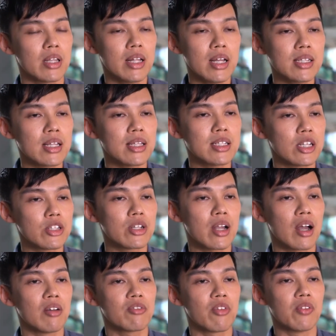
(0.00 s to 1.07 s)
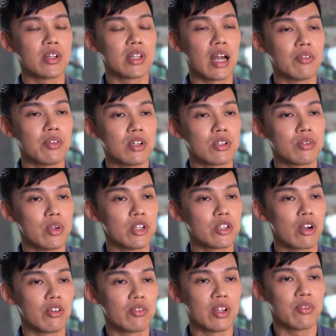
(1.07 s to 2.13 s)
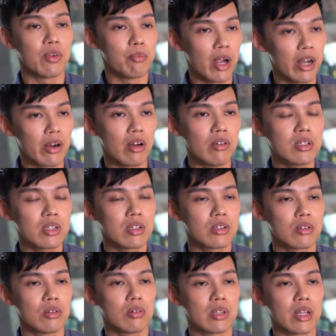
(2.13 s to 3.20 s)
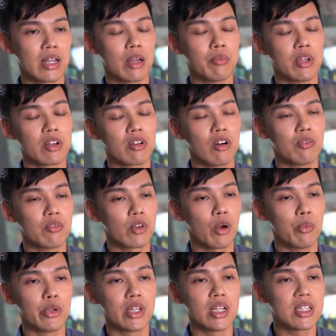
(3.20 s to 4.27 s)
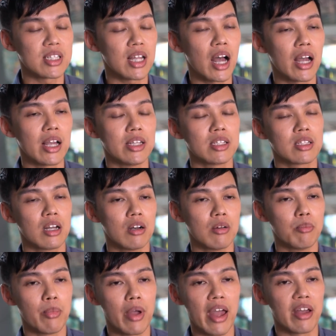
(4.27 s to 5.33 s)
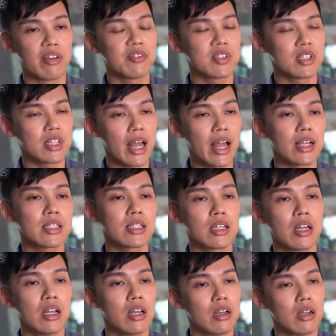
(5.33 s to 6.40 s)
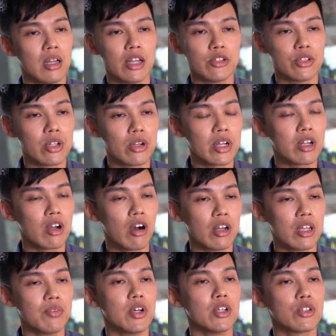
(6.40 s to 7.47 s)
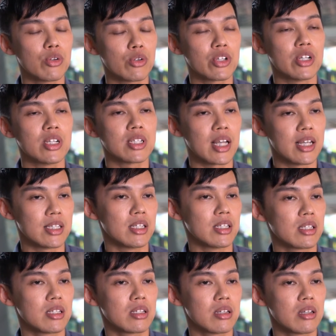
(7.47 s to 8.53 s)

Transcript: data scientists actually come from a diverse range of different backgrounds. So they can be computing science, math, stats, engineering, or even social sciences.